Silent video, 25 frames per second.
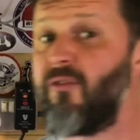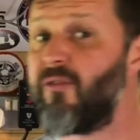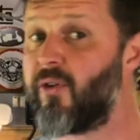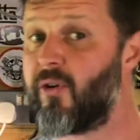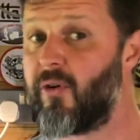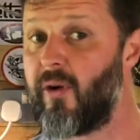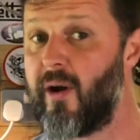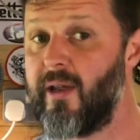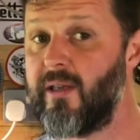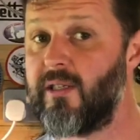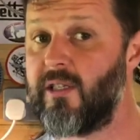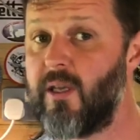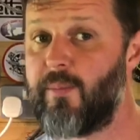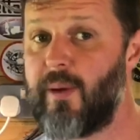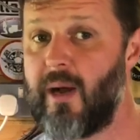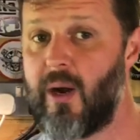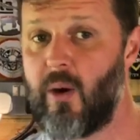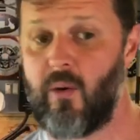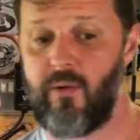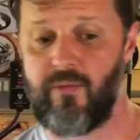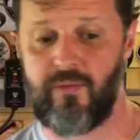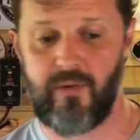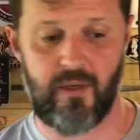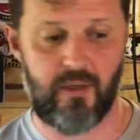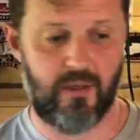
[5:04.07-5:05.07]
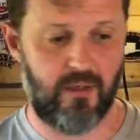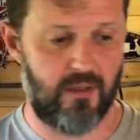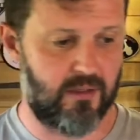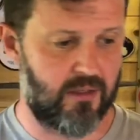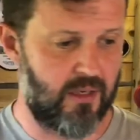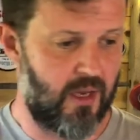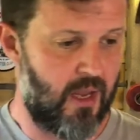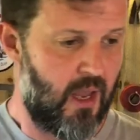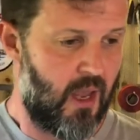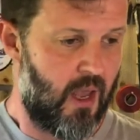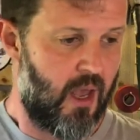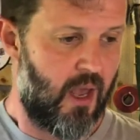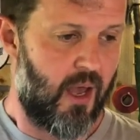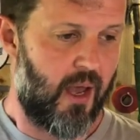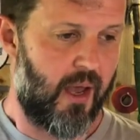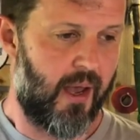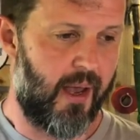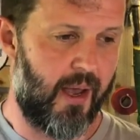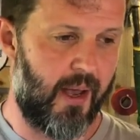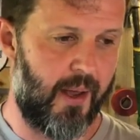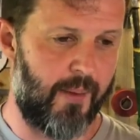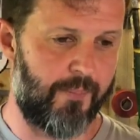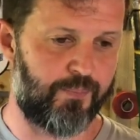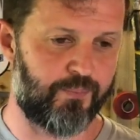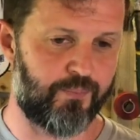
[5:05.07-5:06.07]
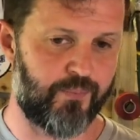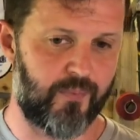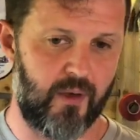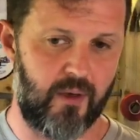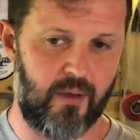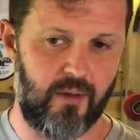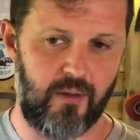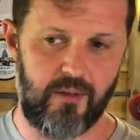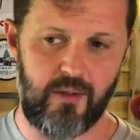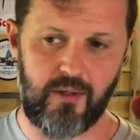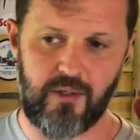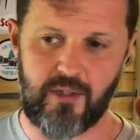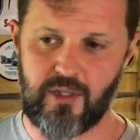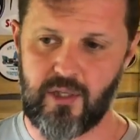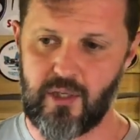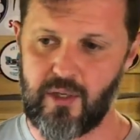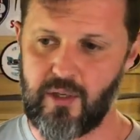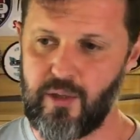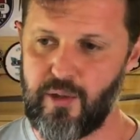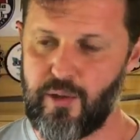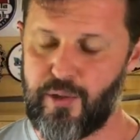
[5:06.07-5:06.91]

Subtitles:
crazy power figures, there's